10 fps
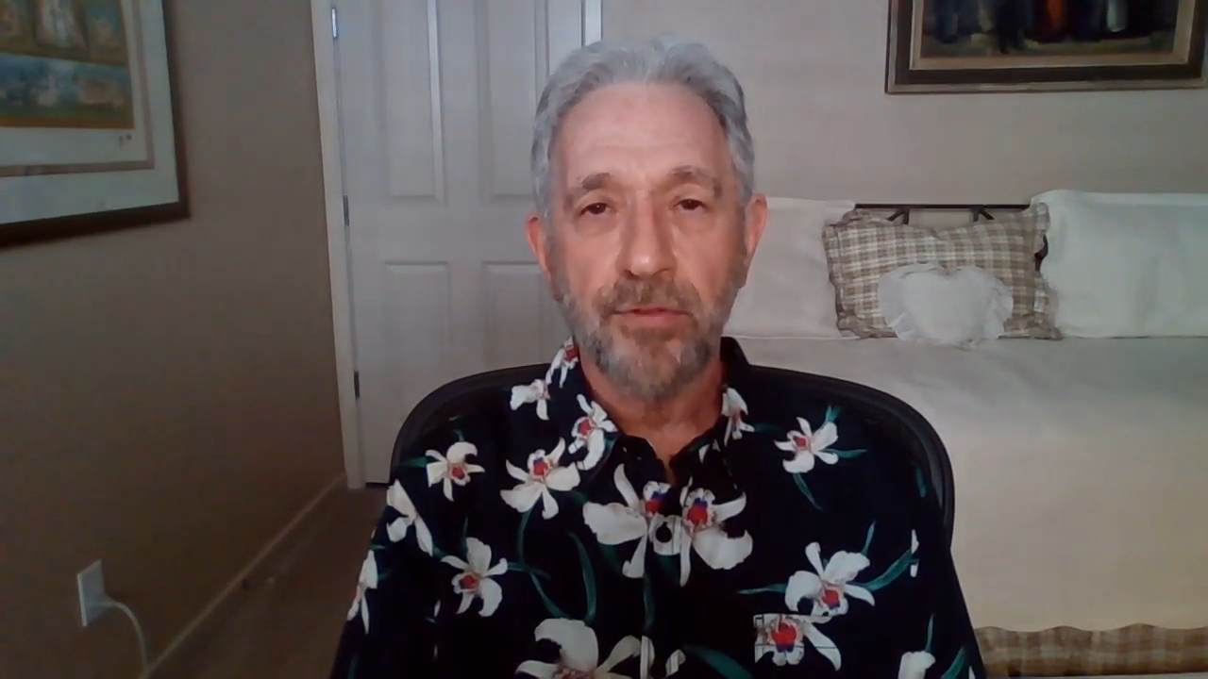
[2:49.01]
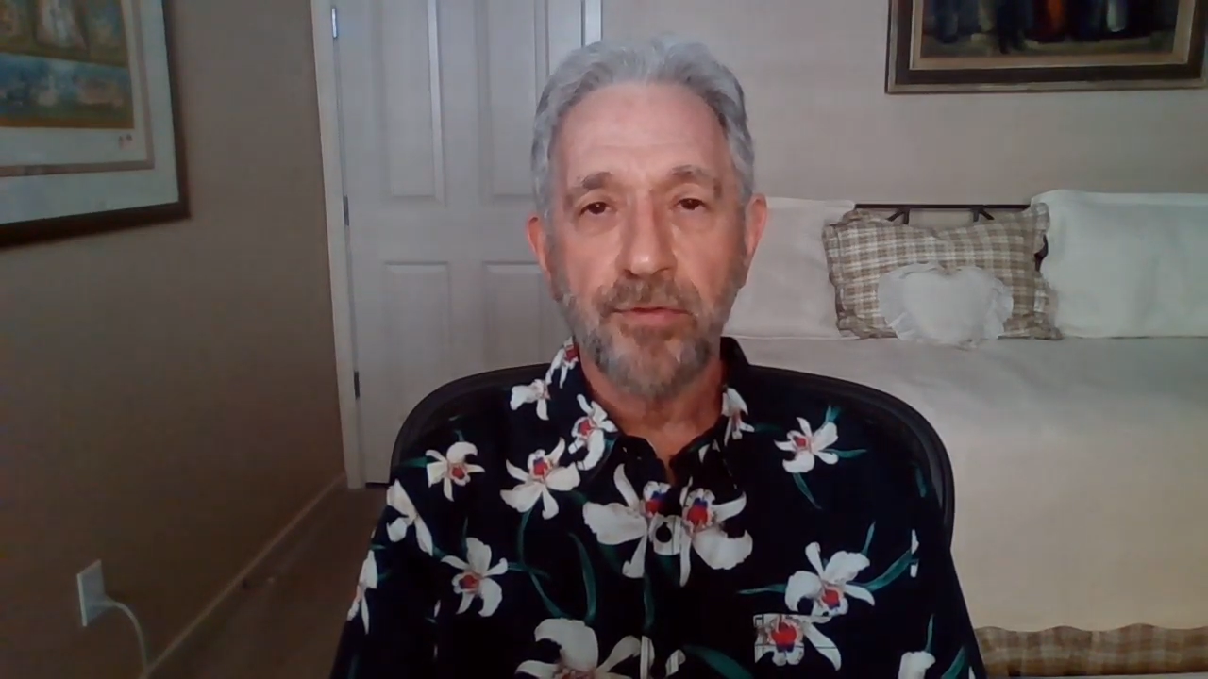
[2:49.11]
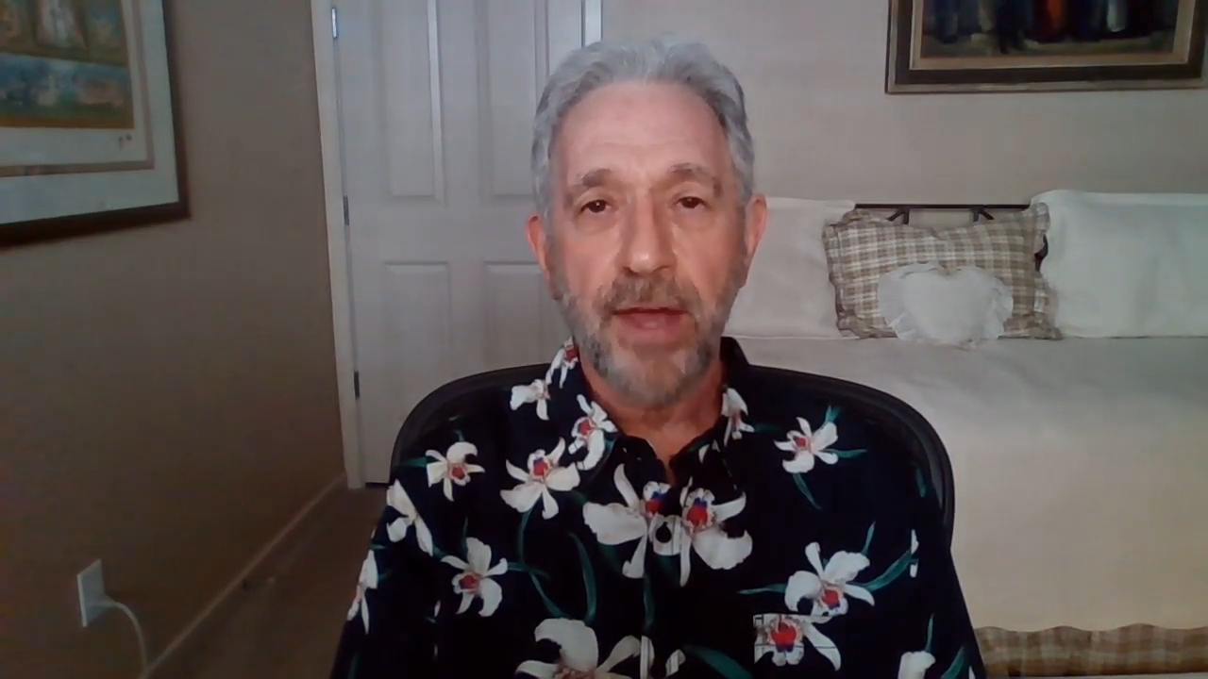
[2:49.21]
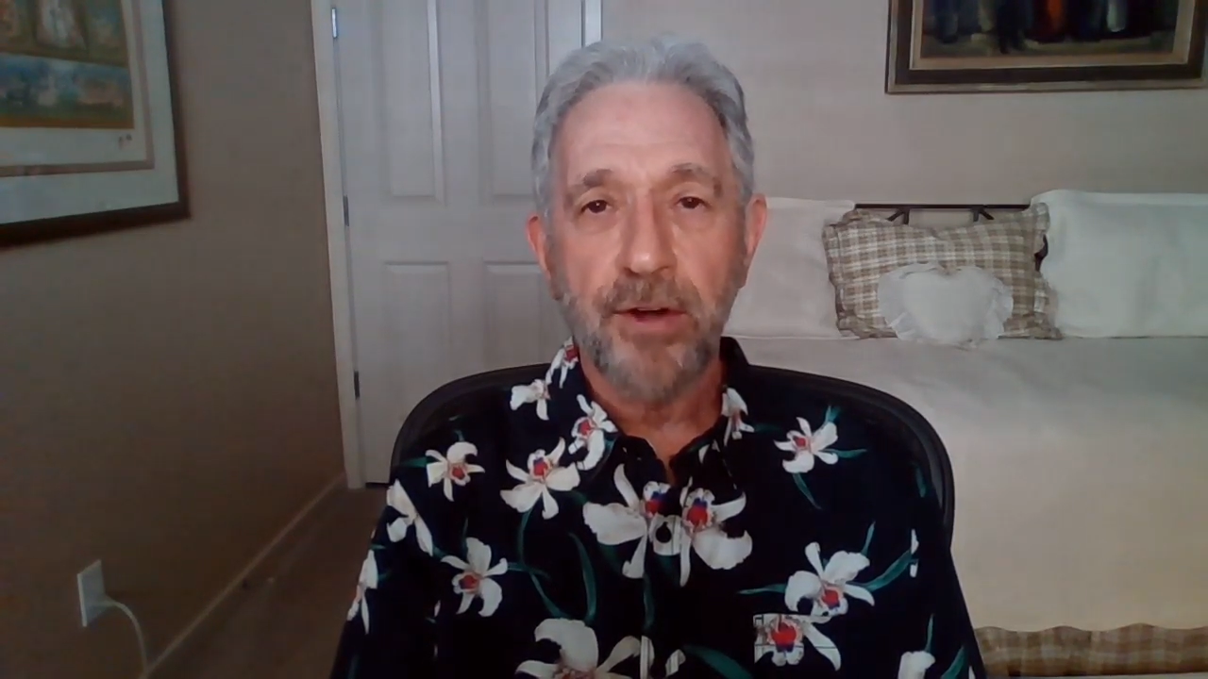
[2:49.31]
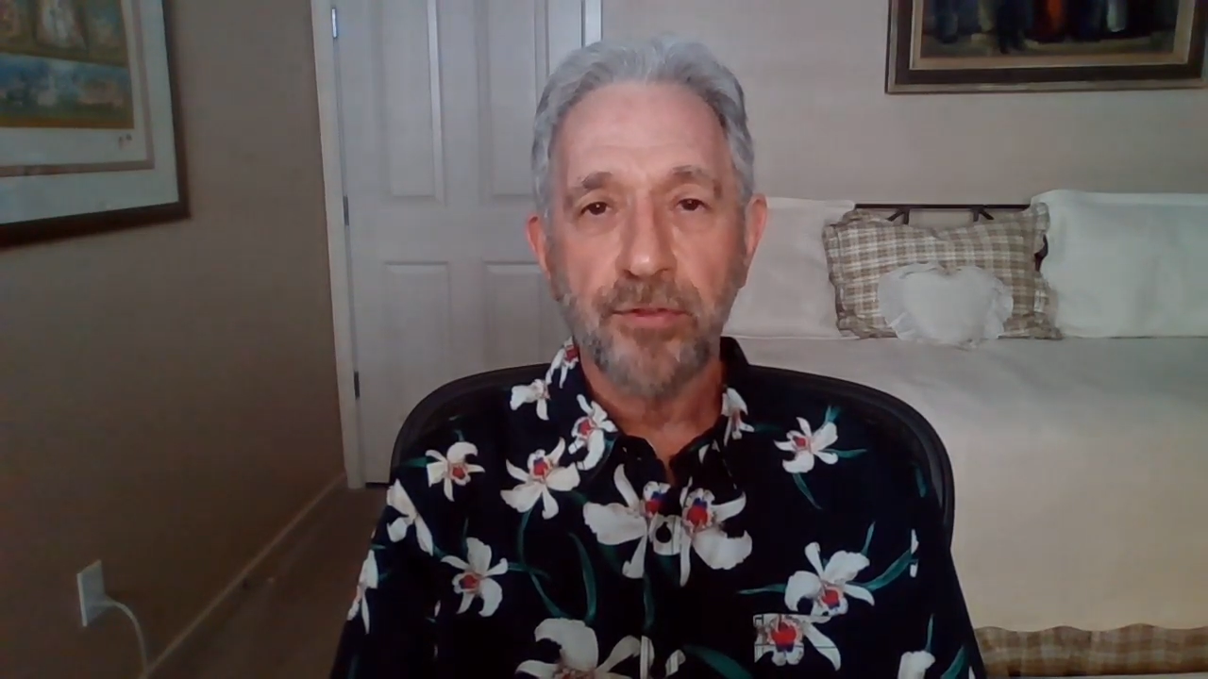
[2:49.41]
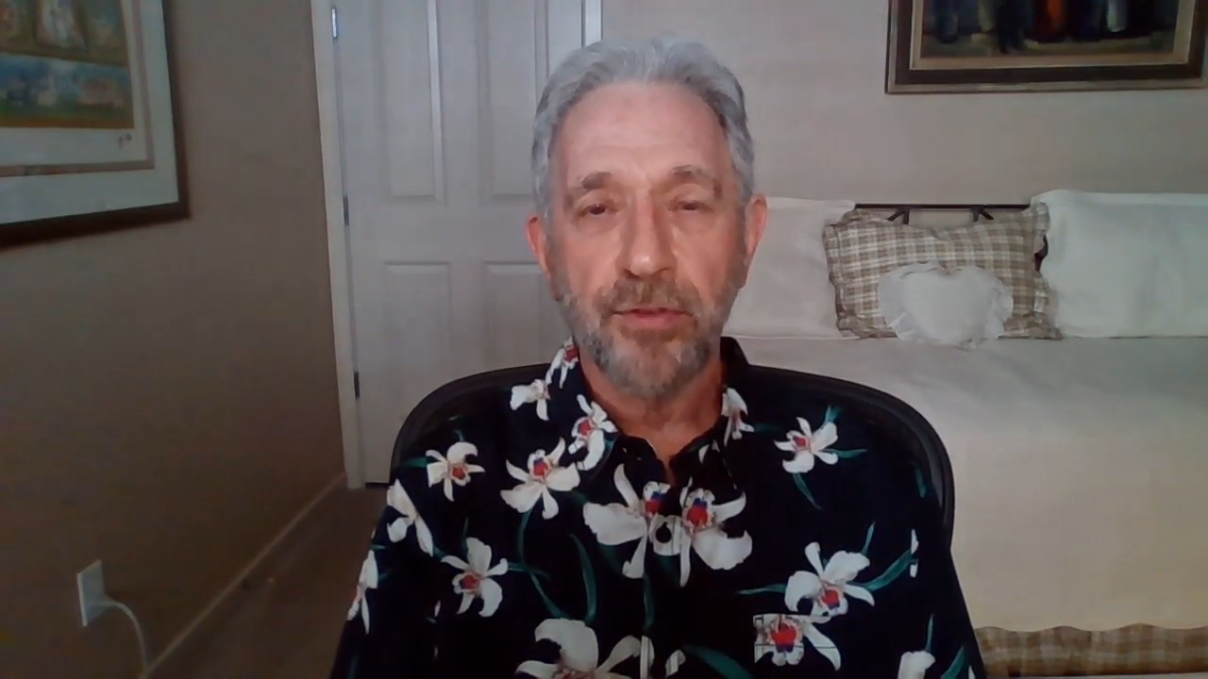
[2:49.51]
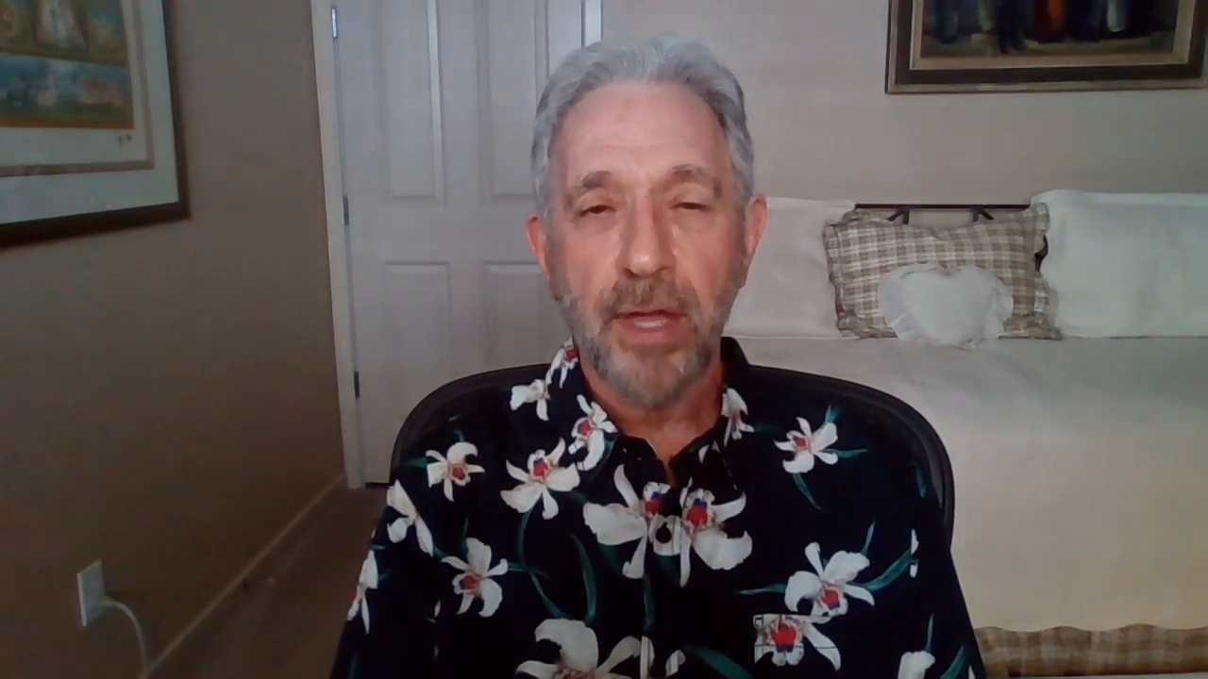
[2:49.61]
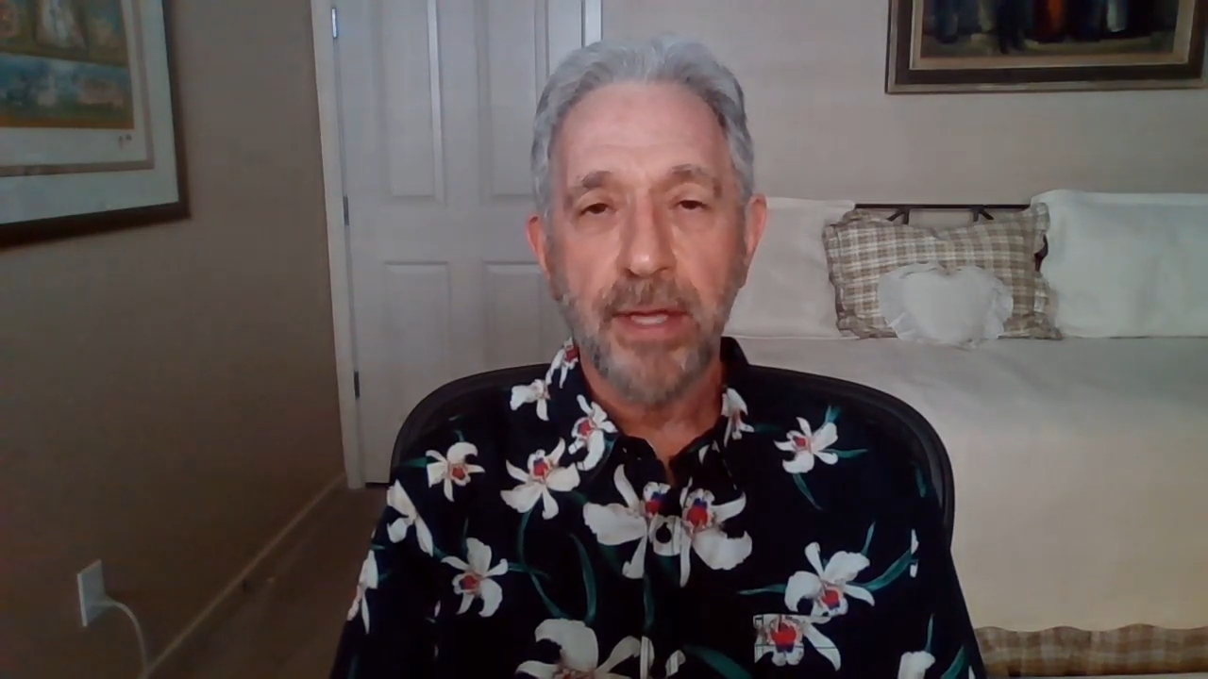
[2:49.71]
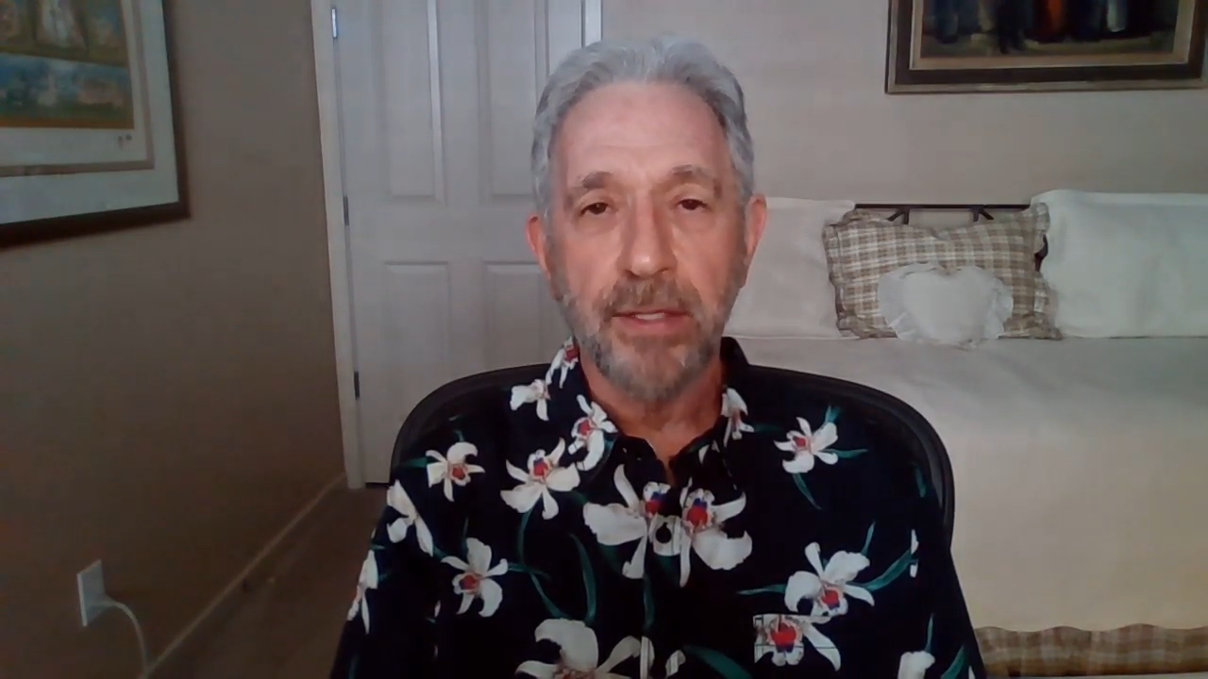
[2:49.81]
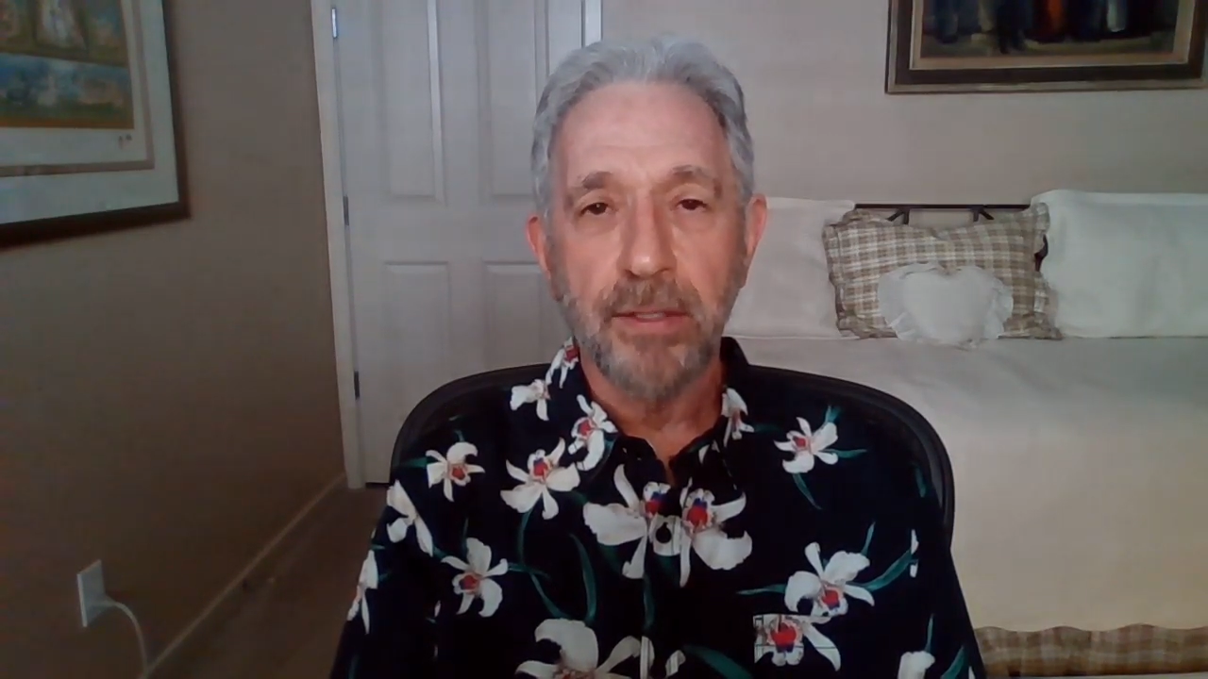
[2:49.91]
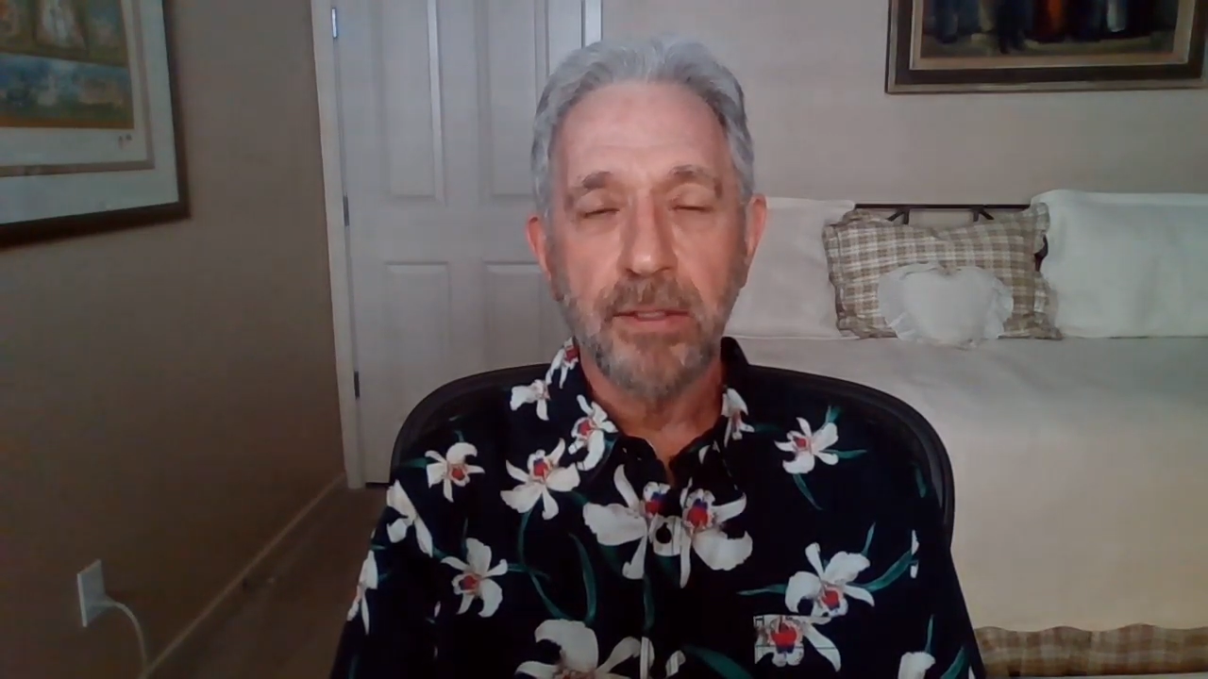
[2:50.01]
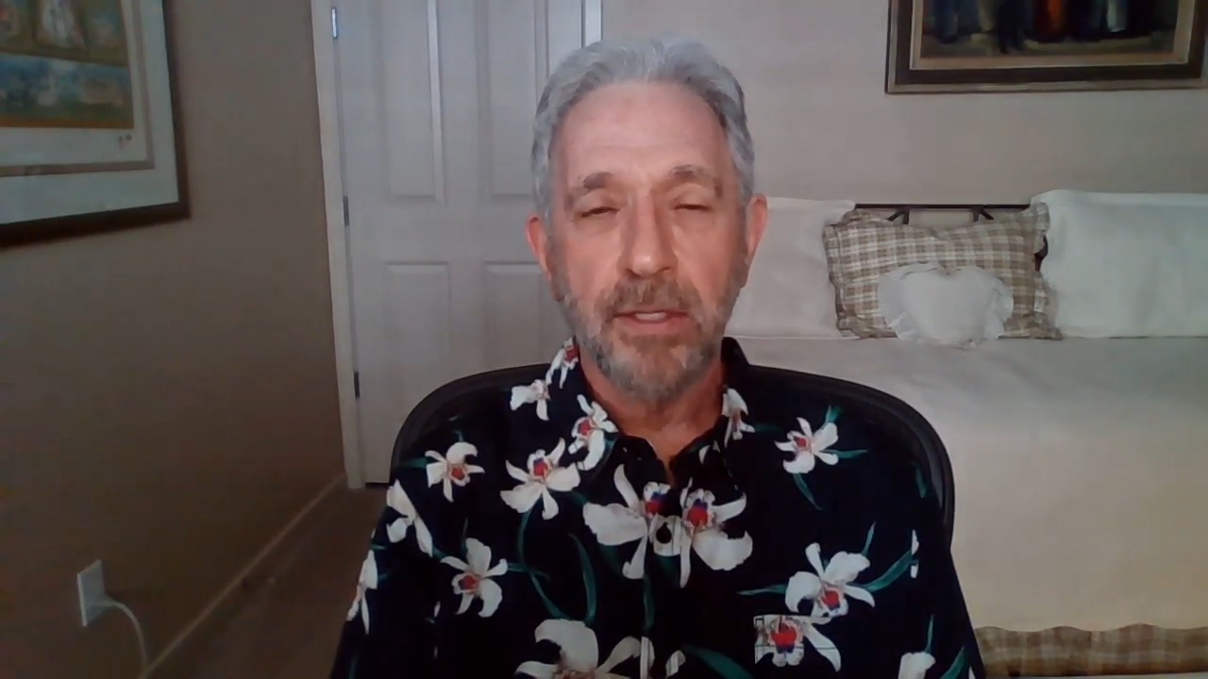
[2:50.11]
fight or flight.